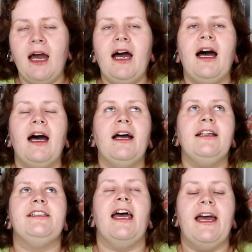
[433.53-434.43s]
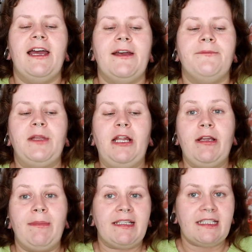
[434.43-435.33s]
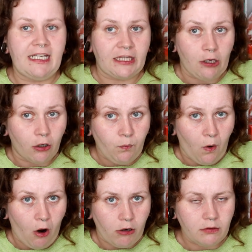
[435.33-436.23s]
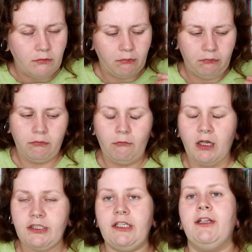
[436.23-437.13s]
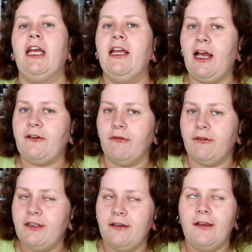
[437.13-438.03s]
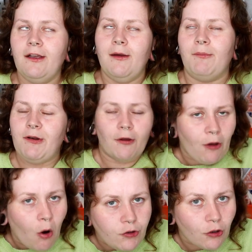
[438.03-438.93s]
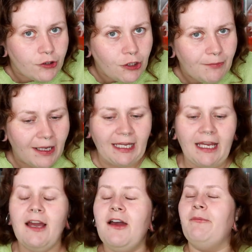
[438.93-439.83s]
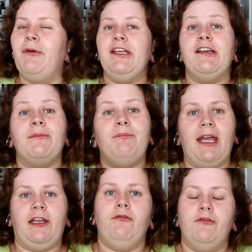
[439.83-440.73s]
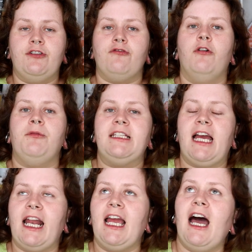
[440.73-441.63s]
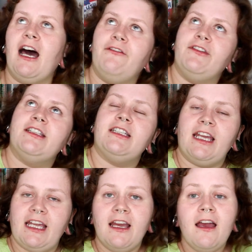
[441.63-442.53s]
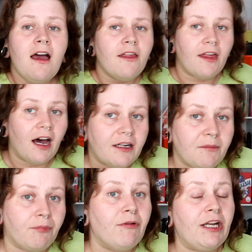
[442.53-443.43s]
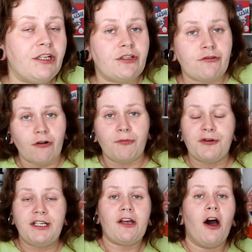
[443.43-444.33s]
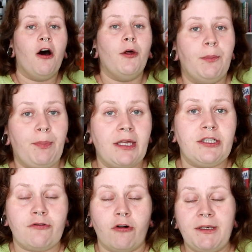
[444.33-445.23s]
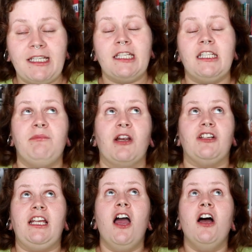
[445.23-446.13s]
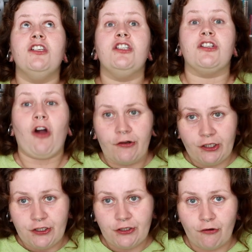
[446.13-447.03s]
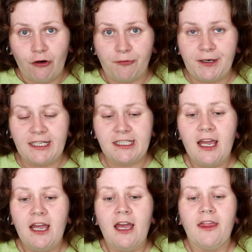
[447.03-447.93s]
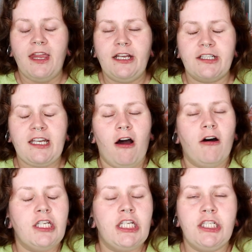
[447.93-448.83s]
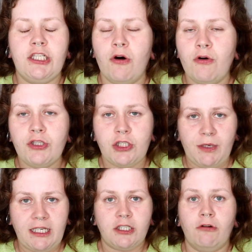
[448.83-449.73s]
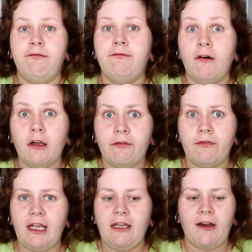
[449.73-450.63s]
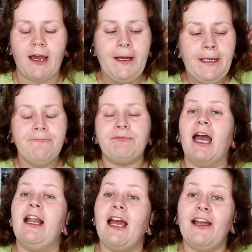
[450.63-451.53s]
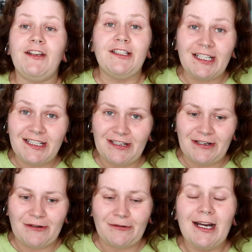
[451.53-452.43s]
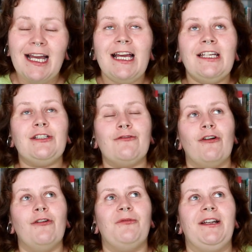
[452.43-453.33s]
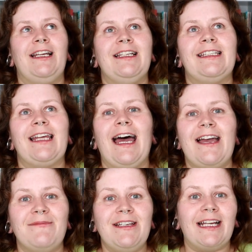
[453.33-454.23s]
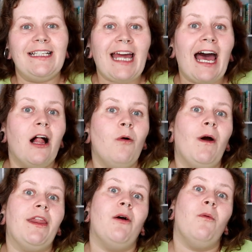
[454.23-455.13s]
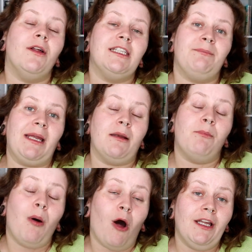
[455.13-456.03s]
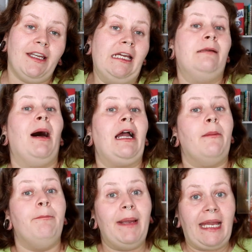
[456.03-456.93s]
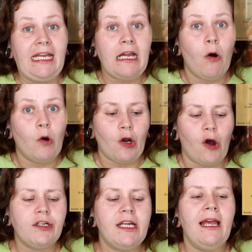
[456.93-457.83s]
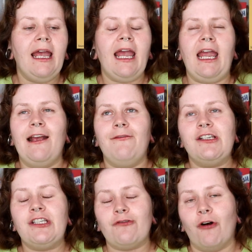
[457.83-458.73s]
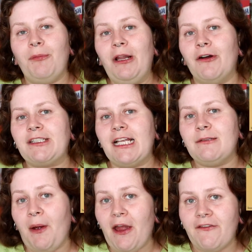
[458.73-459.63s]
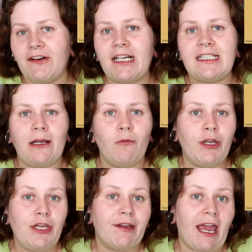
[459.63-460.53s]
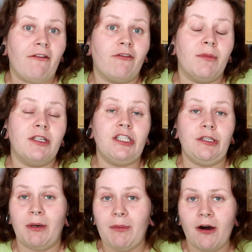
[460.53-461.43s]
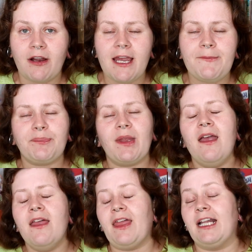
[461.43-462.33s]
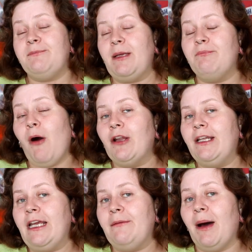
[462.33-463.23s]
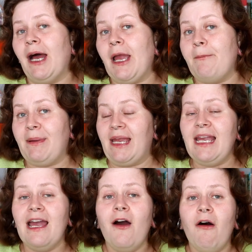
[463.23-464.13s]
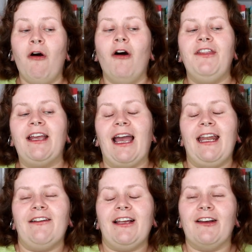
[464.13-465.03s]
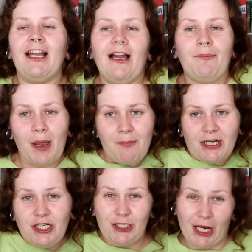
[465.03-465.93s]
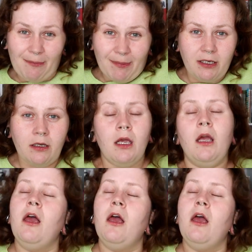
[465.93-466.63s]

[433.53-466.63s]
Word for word: and um, you know you might sneak the odd one whilst you're doing it. I don't but not the not too many, but you can pick your own strawberries. And I have to say that British strawberries are the best strawberries, especially Scottish strawberries. They just are so sweet, so full of flavour. And if you didn't know, strawberries, um, you can tell whether one's been pollinated by a bee or not if a strawberry looks as perfect as like what you get from a supermarket that has been pollinated by a bee or if they kind of look a little bit misshapen